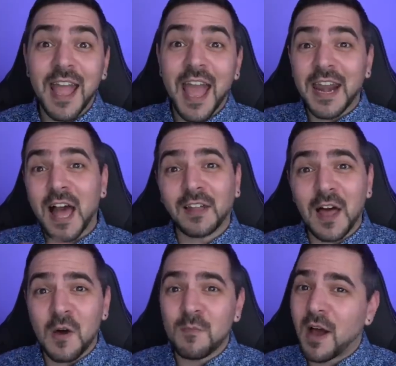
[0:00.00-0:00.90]
And
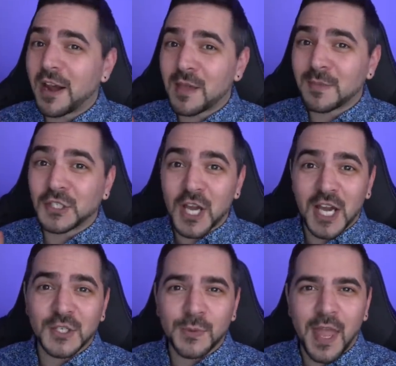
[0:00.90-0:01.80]
hello, my name is
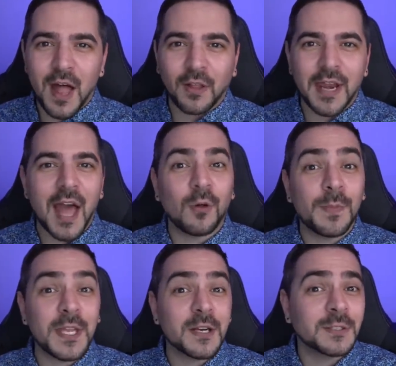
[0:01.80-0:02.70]
Joshua Yehl, and I
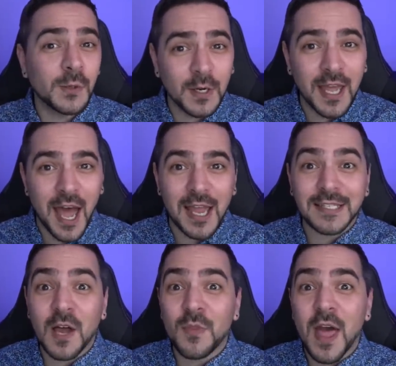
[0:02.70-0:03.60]
will be your tour
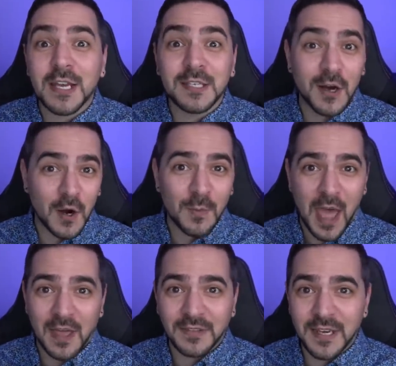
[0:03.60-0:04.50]
guide down that dark
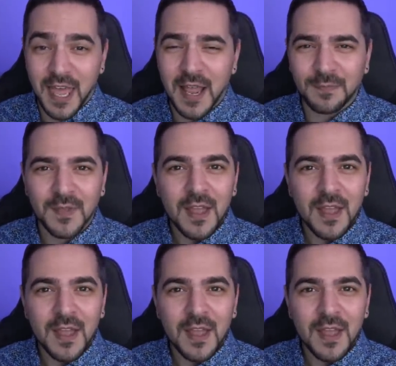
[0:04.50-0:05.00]
path today.